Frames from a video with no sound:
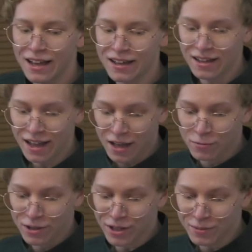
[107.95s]
Uh,
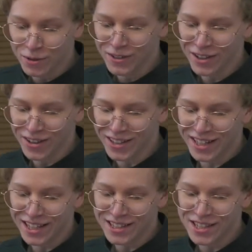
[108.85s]
and we are moving
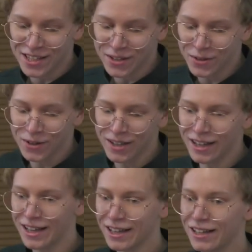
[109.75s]
on to
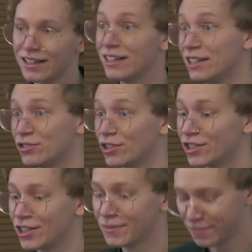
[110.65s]
uh,
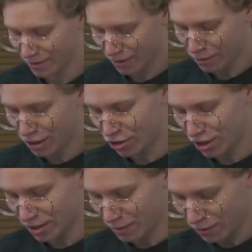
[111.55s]
literature, which
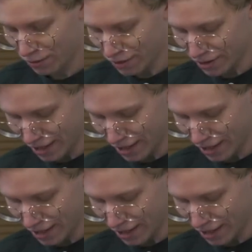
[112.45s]
is my field.